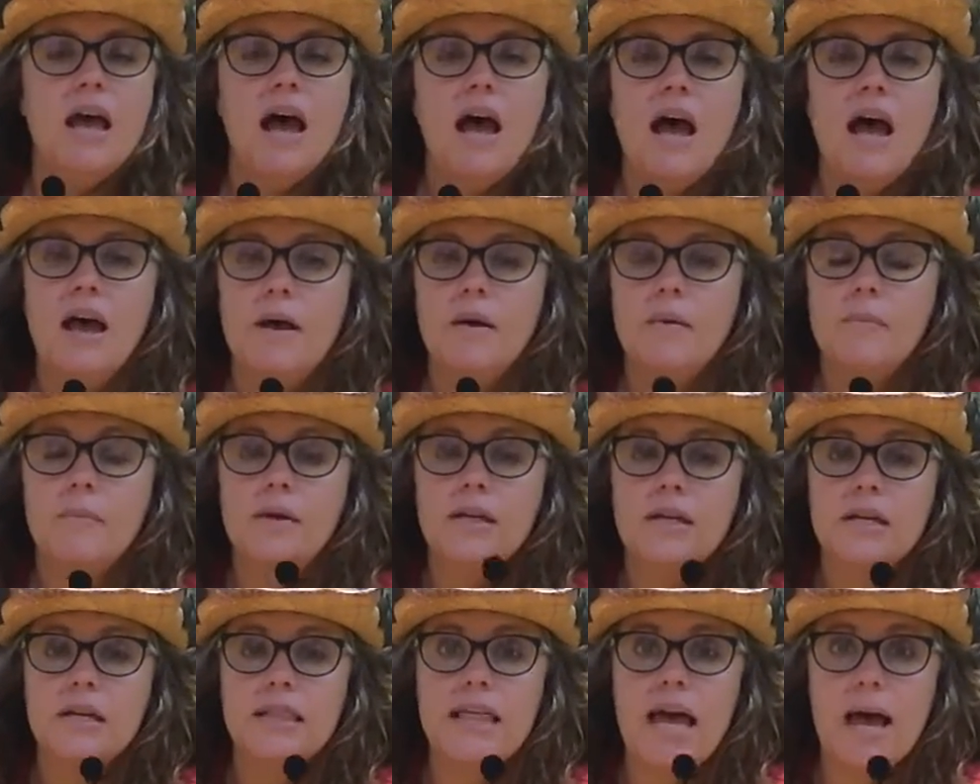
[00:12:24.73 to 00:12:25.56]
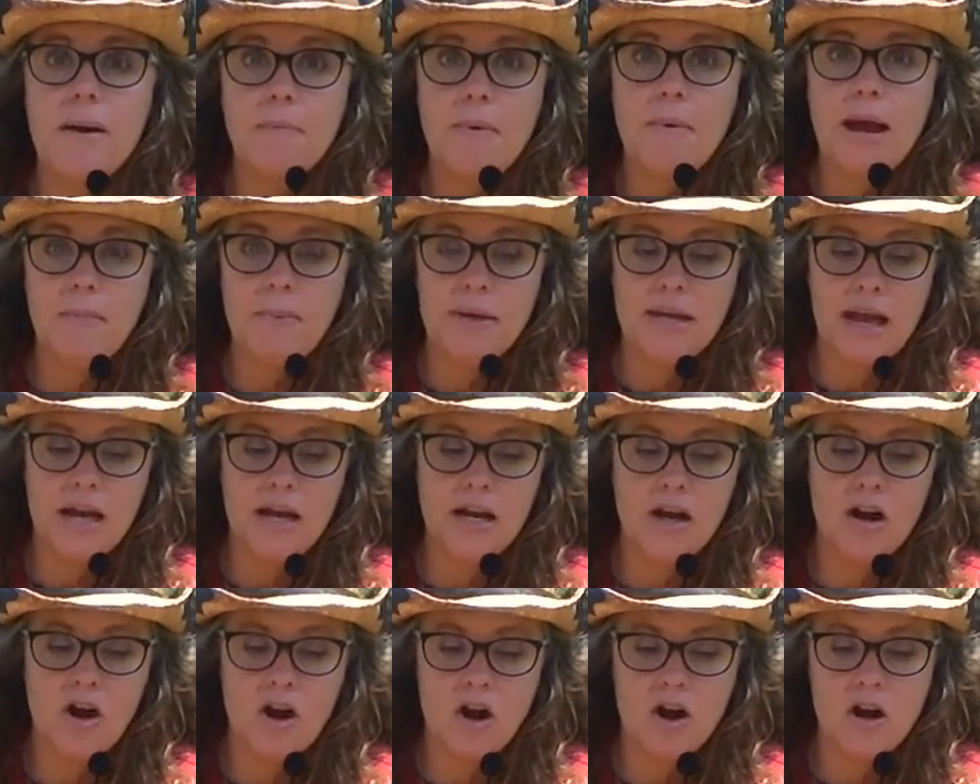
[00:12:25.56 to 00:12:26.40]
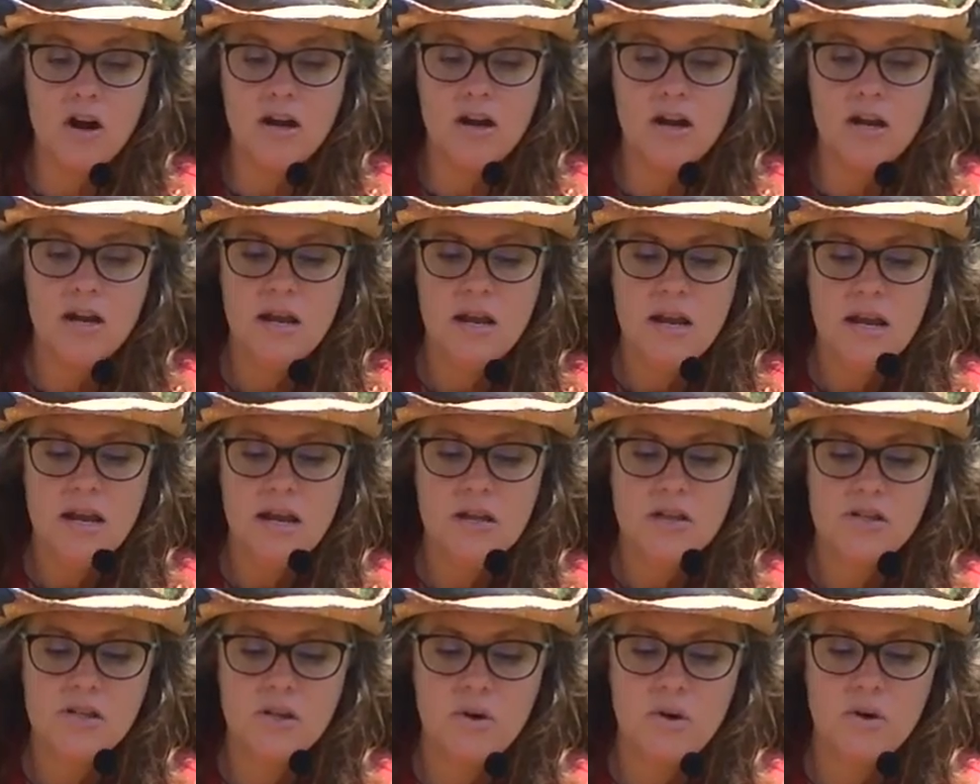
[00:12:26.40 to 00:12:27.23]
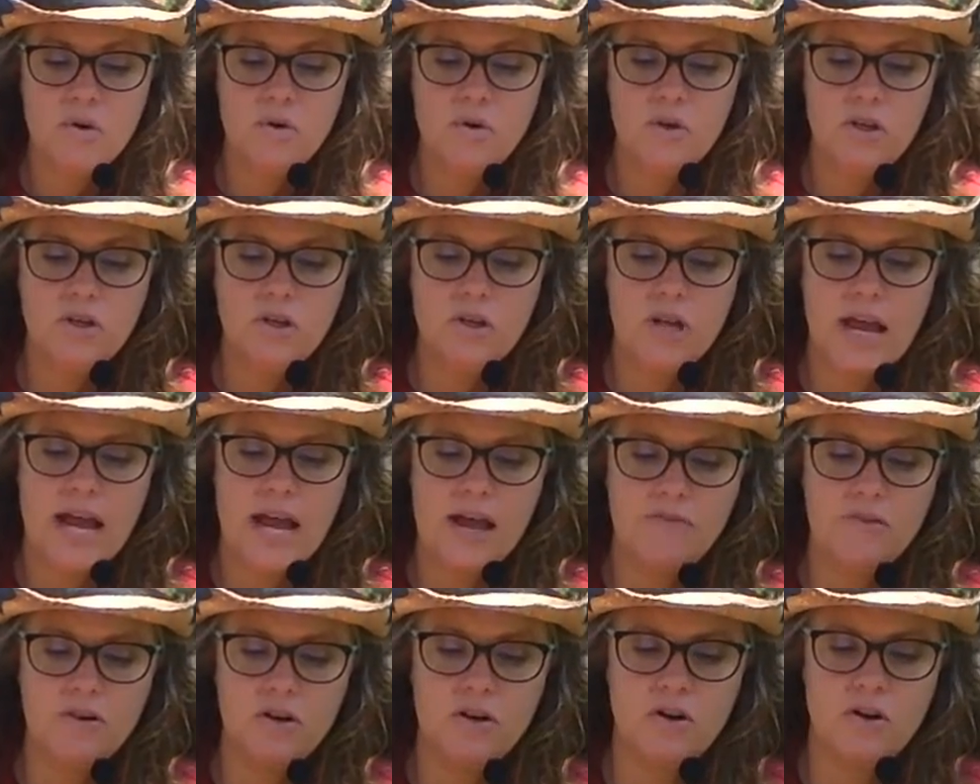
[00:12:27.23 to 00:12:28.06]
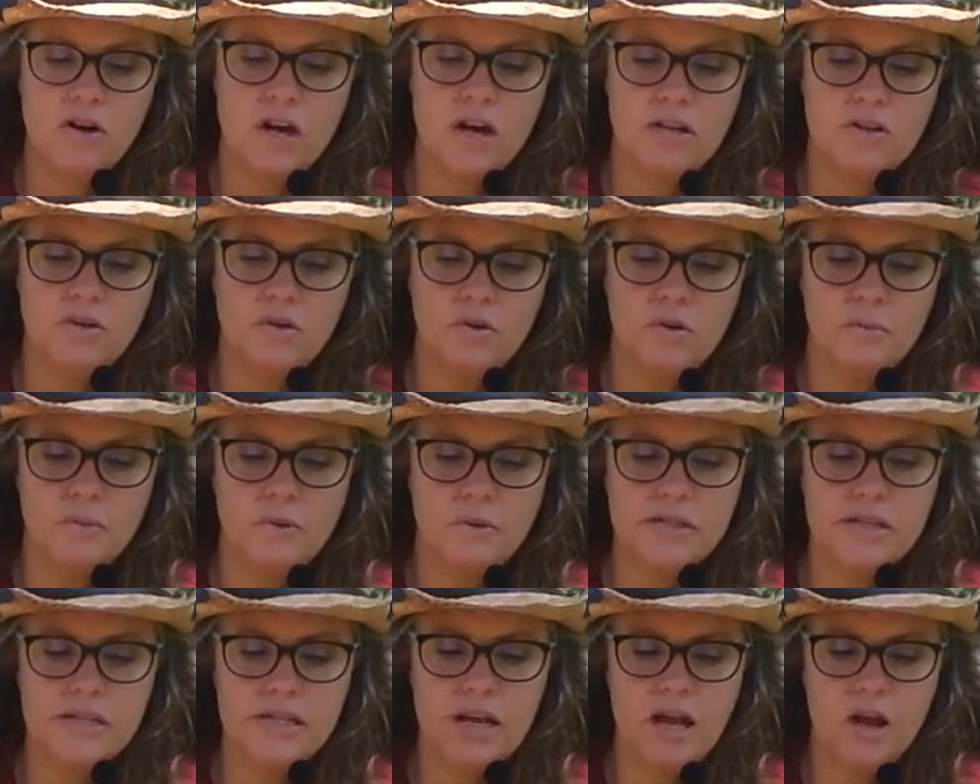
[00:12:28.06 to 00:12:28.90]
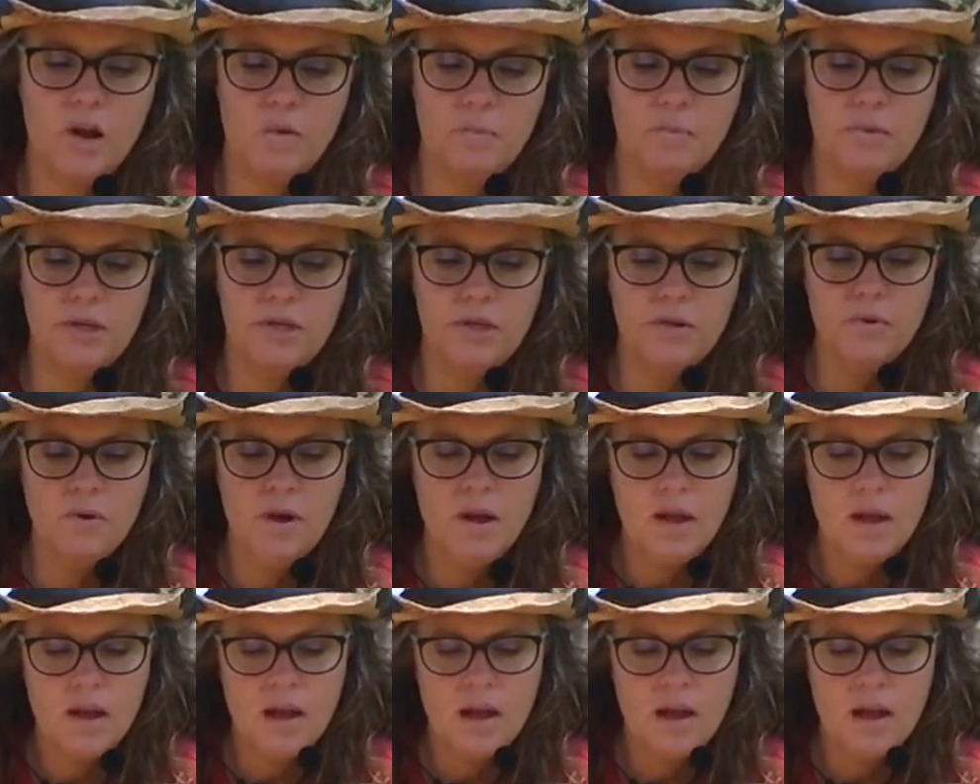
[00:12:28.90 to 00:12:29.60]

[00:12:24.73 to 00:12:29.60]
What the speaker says: That might be kind of hard, so you could have your adult person help you.